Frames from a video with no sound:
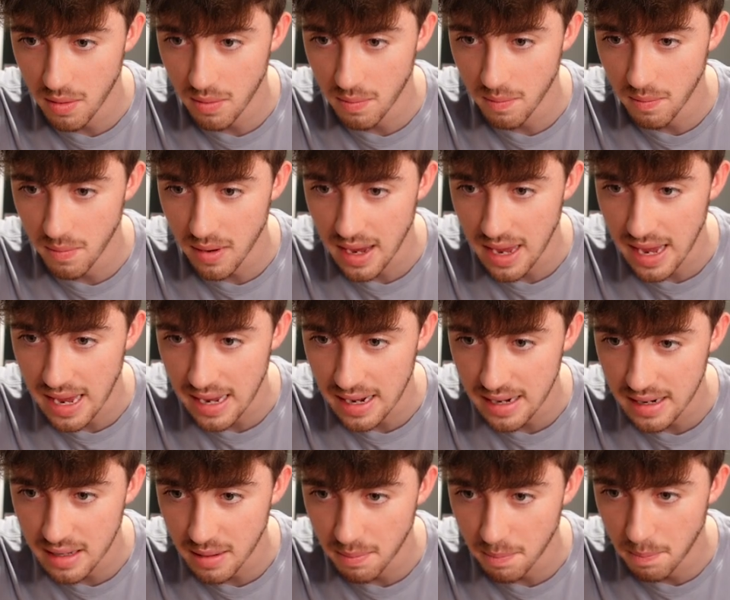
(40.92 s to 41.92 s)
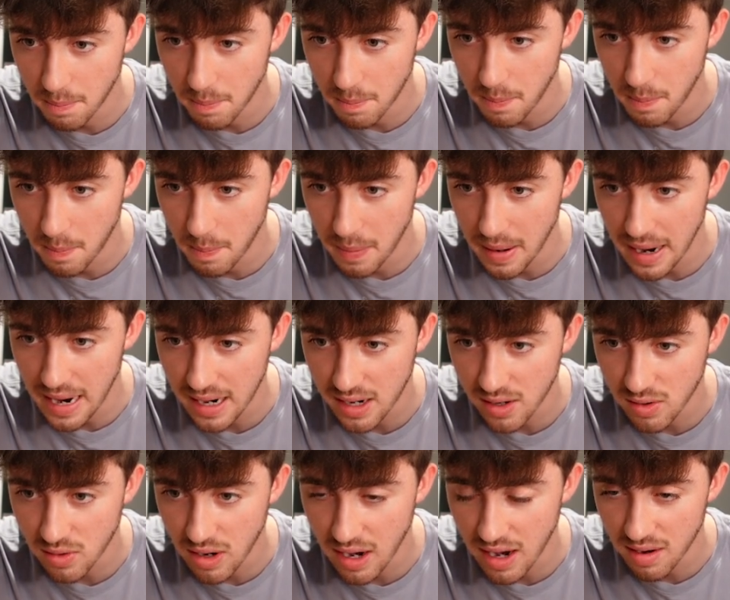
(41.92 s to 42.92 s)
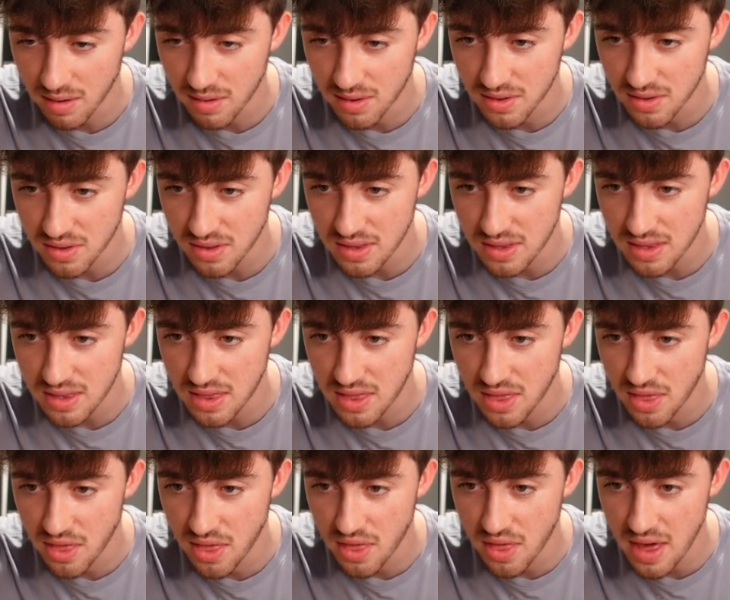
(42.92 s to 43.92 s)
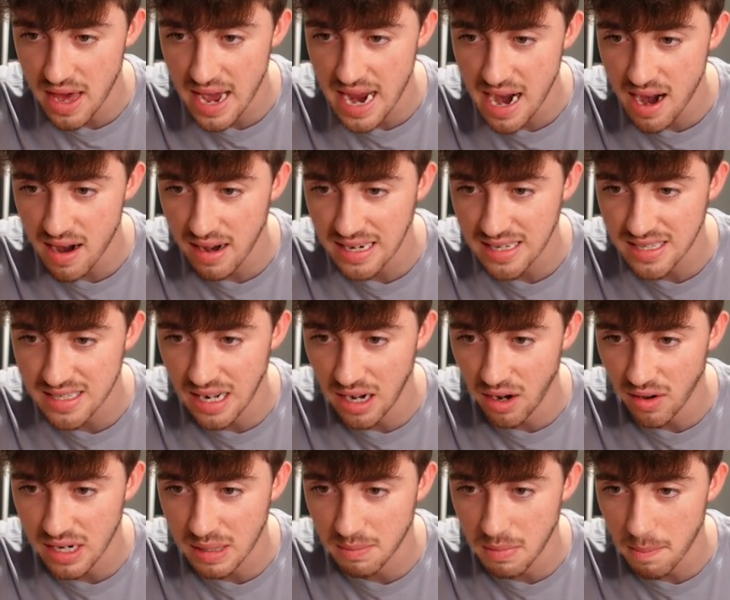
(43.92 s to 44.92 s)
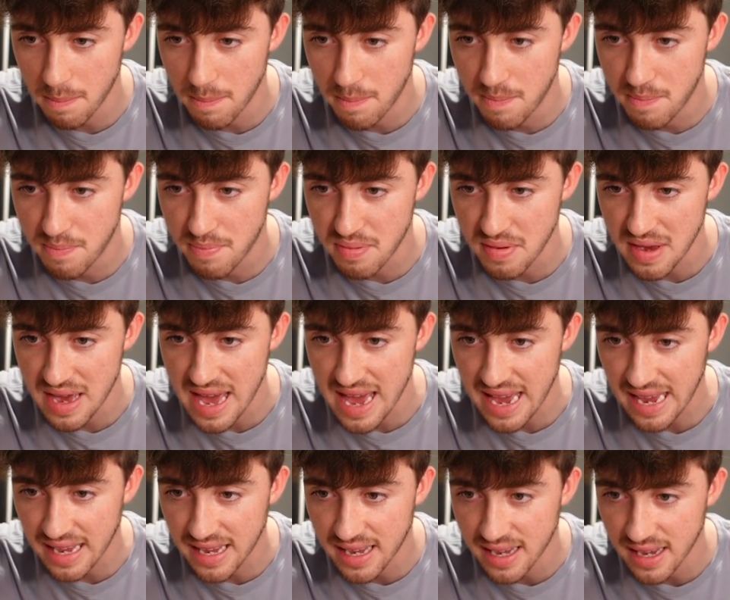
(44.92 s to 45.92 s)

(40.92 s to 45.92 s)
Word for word: him in the background there. He's still looking a bit big.